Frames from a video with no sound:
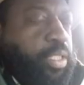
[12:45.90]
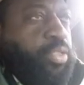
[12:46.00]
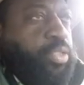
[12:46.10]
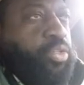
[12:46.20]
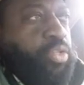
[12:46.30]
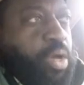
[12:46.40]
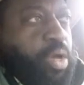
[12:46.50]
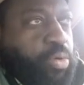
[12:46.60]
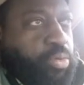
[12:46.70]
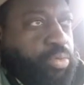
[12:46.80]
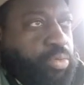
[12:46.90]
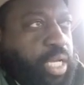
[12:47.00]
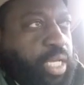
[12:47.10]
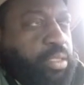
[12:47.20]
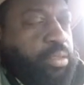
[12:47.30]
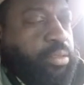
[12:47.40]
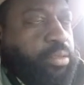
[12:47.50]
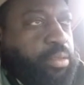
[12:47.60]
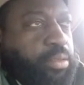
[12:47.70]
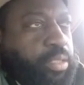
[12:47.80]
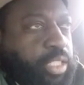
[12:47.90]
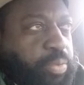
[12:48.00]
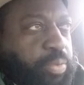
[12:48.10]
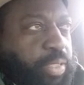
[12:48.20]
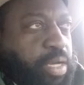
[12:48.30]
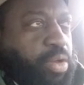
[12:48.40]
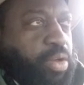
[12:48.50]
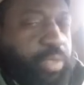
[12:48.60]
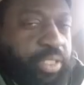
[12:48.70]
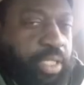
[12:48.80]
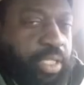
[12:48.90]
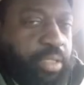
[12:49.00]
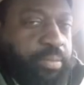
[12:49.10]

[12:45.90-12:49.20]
you know that it gets pretty cold in Wasilla